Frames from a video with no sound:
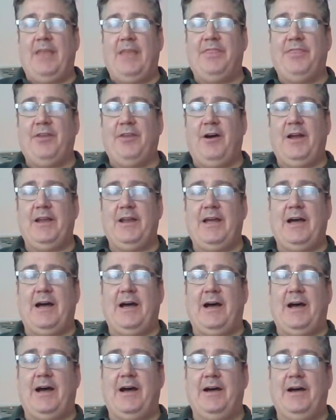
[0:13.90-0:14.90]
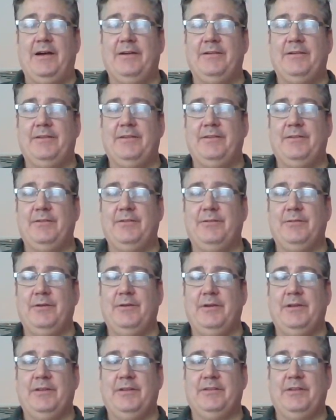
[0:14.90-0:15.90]
thought
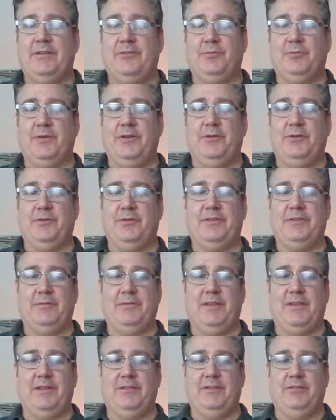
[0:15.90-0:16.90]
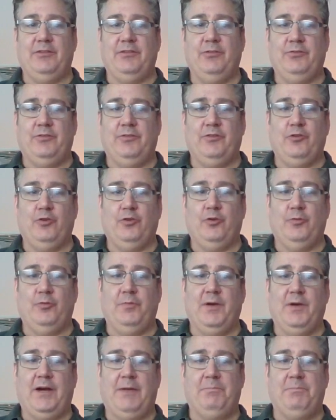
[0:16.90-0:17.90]
since we're doing some of these YouTube
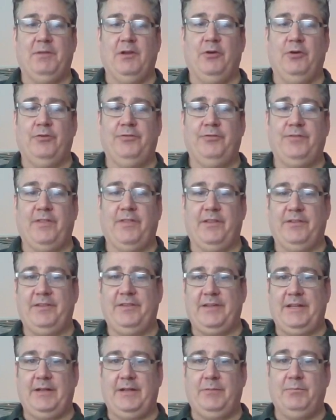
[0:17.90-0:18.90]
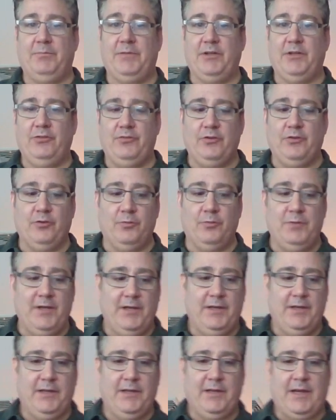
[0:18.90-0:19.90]
uploads for the Seam YouTube,
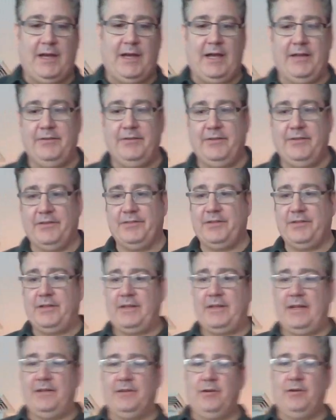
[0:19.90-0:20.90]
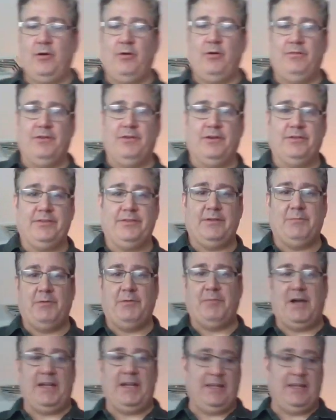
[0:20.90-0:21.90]
I'd just kind of go over some of
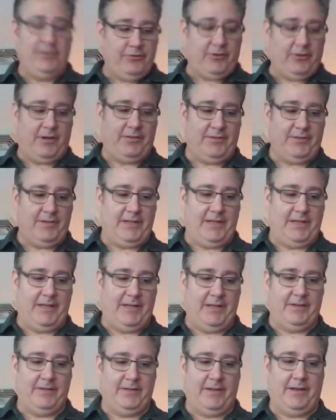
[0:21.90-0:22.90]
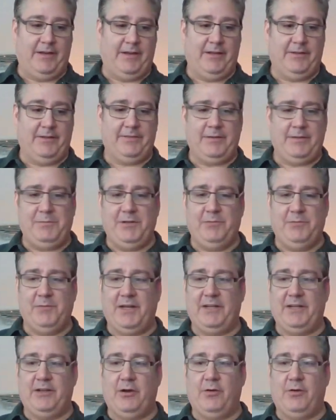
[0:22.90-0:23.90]
my interests. And some of you
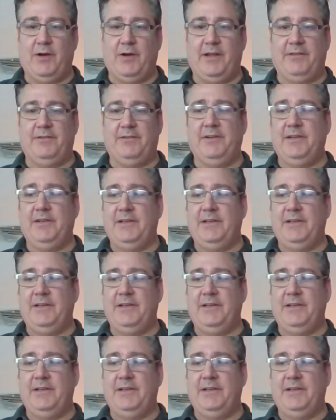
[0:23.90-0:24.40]
might know I have